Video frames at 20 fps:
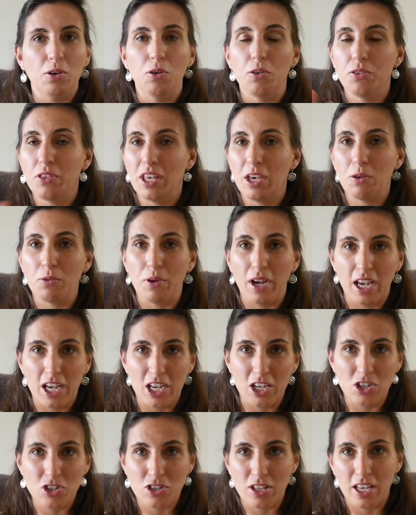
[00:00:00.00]
all their
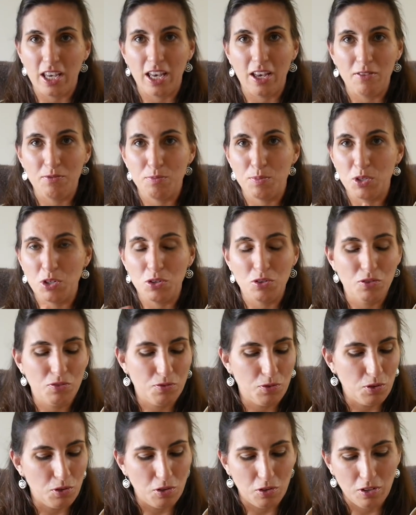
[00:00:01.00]
range, they have
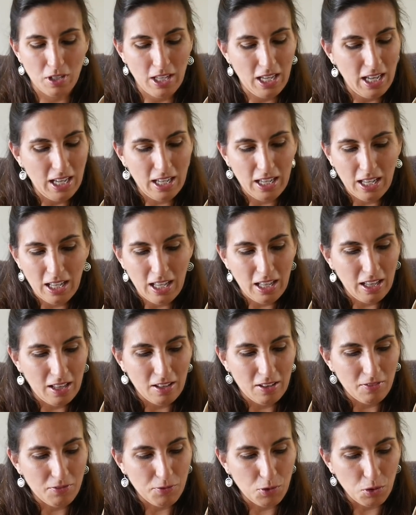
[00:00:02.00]
beautiful
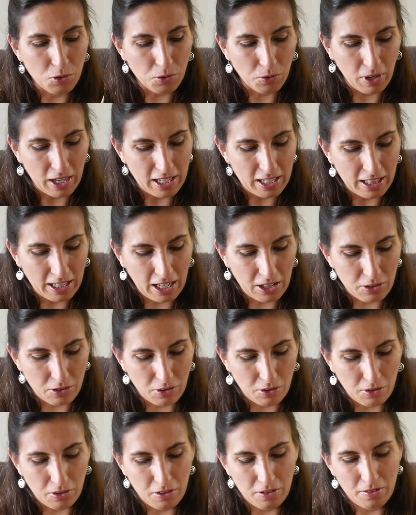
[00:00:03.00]
full grain
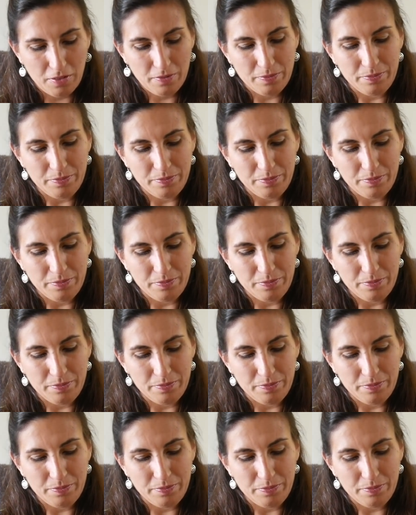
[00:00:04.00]
leather